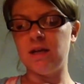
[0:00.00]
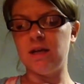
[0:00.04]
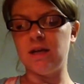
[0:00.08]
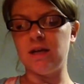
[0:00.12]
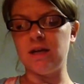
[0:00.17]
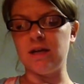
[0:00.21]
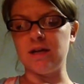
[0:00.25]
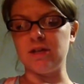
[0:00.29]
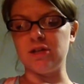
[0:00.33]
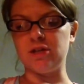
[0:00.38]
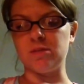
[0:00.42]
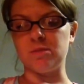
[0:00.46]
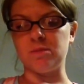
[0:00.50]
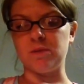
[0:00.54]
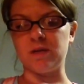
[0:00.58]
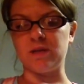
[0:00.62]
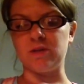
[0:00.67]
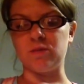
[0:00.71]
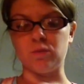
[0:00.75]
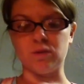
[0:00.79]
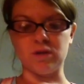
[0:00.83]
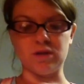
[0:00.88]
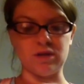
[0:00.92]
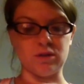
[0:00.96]
and I just
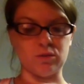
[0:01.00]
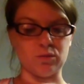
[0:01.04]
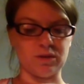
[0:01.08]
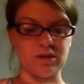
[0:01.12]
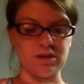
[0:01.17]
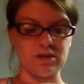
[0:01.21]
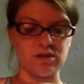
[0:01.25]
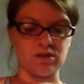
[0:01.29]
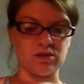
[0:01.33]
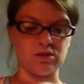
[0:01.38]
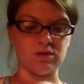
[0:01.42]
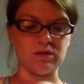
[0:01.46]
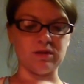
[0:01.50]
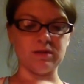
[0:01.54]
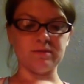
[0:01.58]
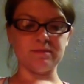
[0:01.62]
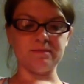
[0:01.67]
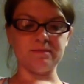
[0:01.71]
picked one and went to it,